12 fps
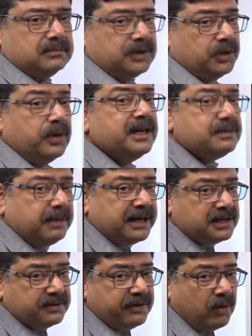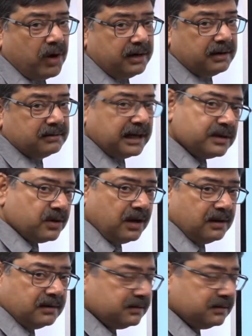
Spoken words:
Units place we want, that's all.